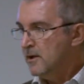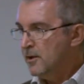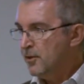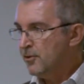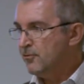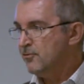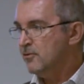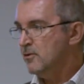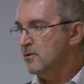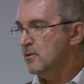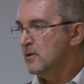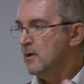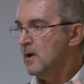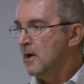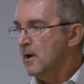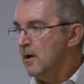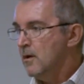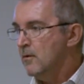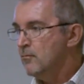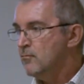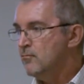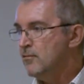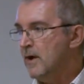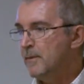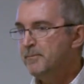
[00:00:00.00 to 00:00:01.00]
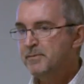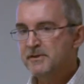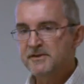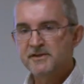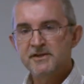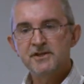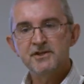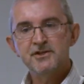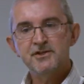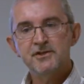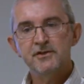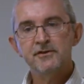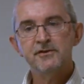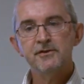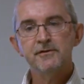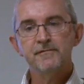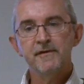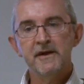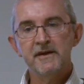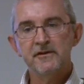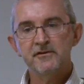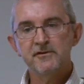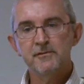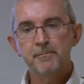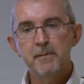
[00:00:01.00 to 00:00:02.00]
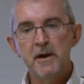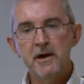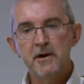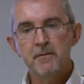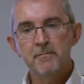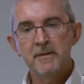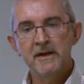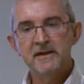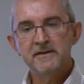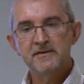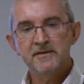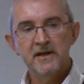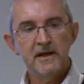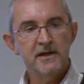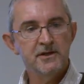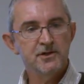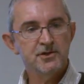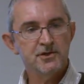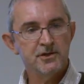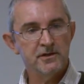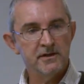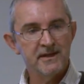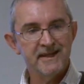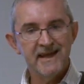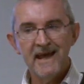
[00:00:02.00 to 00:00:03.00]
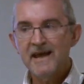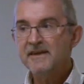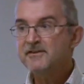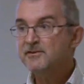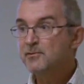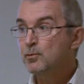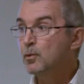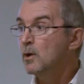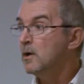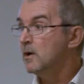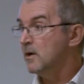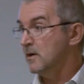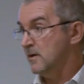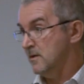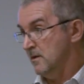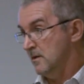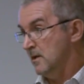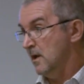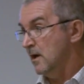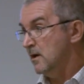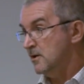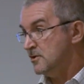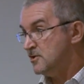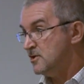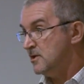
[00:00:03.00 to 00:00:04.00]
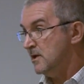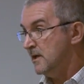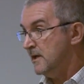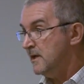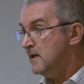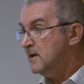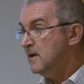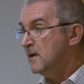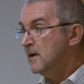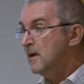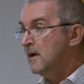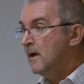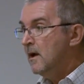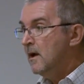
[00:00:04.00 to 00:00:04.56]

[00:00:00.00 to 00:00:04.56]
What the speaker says: through repetitions of experimentation, guesswork largely,